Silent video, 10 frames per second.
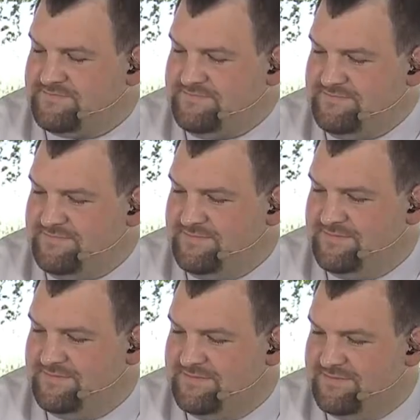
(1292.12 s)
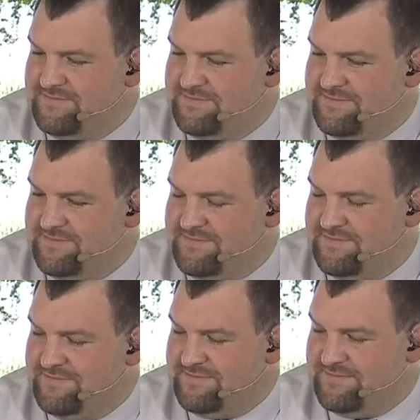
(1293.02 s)

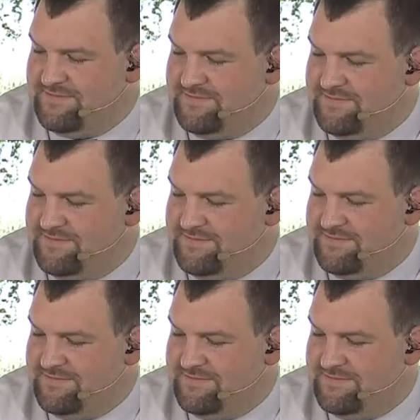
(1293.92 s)
This person isn't speaking.